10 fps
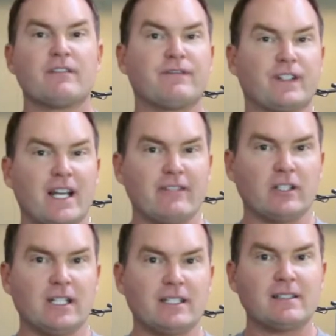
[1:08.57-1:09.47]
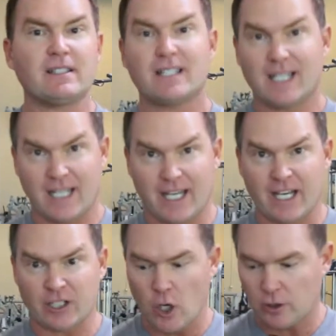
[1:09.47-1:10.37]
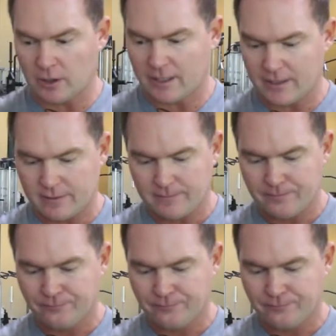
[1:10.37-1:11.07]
flavorless and odorless.